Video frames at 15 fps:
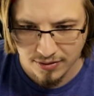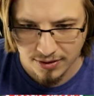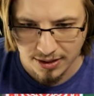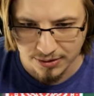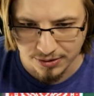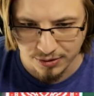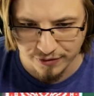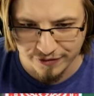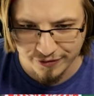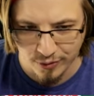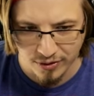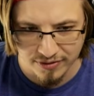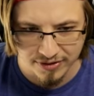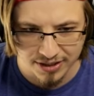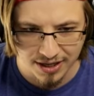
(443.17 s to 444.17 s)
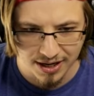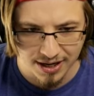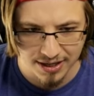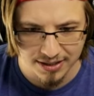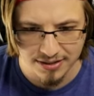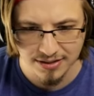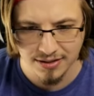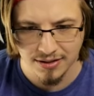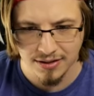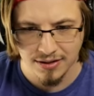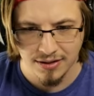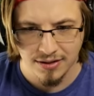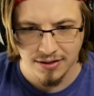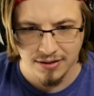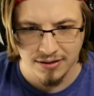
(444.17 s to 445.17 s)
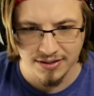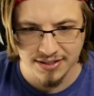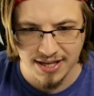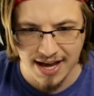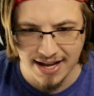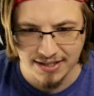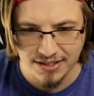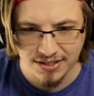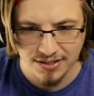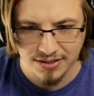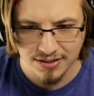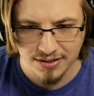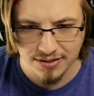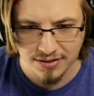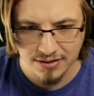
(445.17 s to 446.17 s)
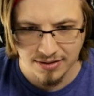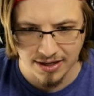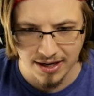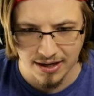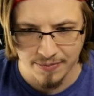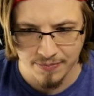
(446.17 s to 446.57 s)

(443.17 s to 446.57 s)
I'll do a four of a kind. Because that's... Yeah.